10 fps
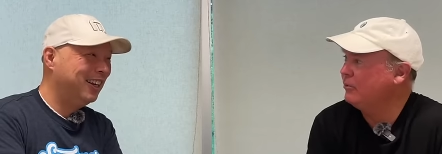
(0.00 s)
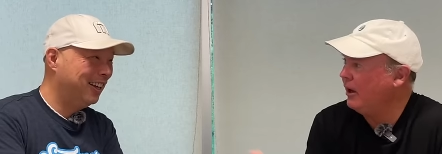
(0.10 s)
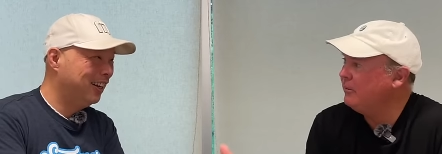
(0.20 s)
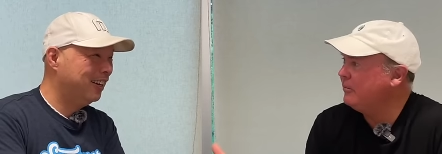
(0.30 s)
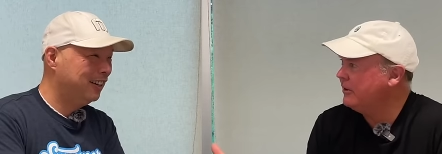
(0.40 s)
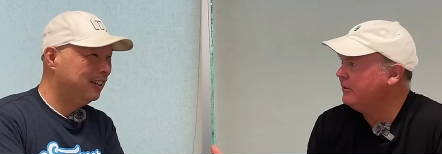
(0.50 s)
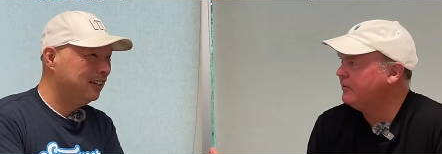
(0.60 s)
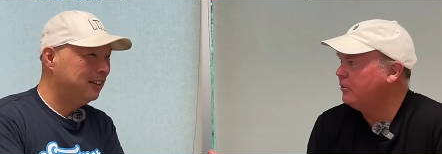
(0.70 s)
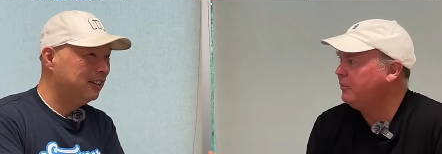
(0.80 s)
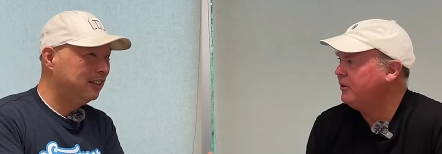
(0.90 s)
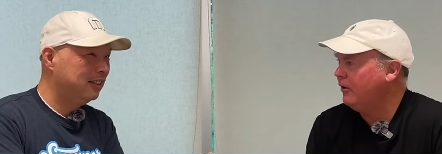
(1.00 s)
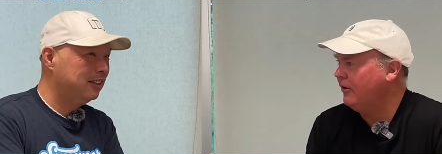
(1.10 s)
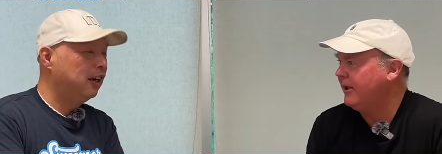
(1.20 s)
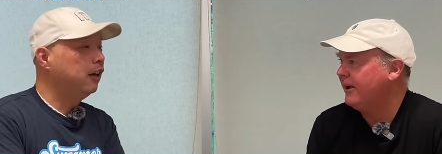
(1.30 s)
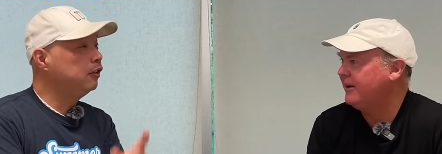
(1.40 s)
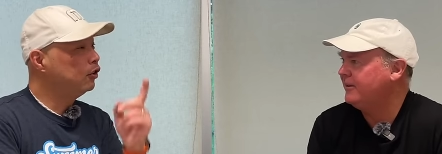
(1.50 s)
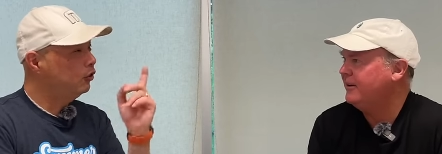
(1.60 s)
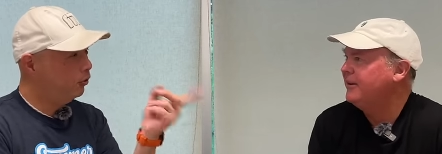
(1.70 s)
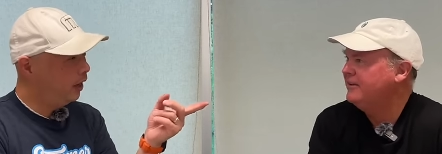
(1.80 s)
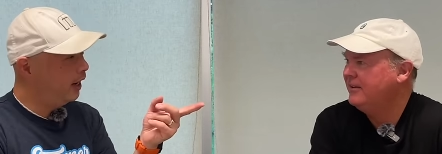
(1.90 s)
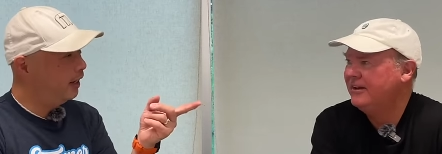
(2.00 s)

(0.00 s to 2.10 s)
Speaker 1: probably. That's what we all had. Right.